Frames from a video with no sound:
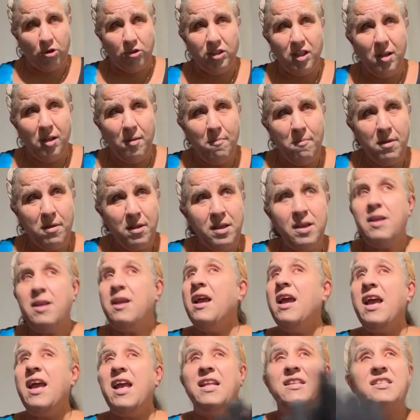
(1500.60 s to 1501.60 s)
them
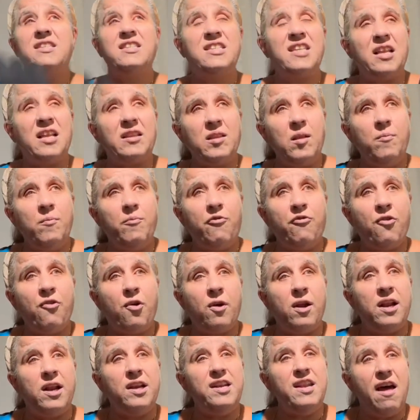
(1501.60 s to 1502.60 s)
and set them
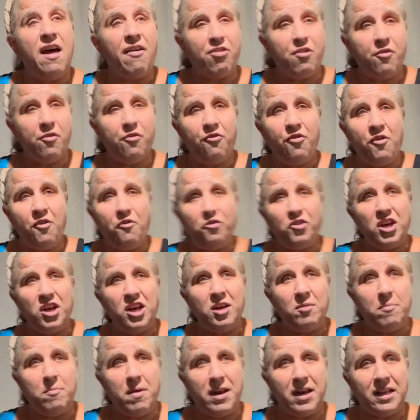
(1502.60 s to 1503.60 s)
for another
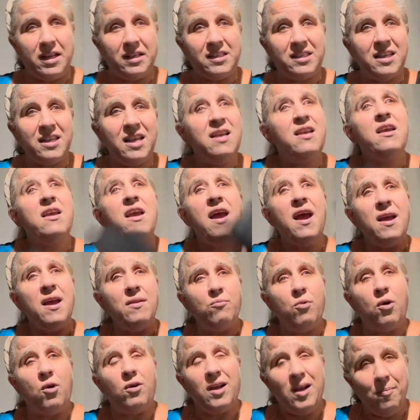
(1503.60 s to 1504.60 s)
15 minutes. And
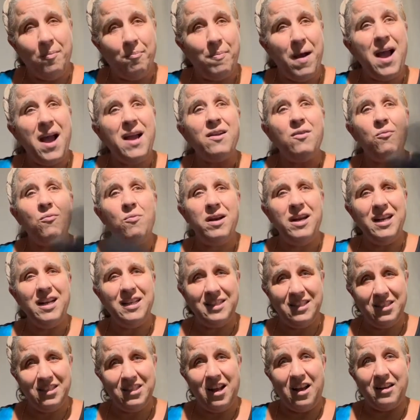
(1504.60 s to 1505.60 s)
we'll come back when
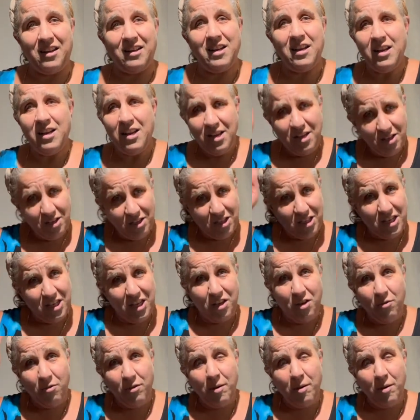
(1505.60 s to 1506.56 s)
it's done. See you in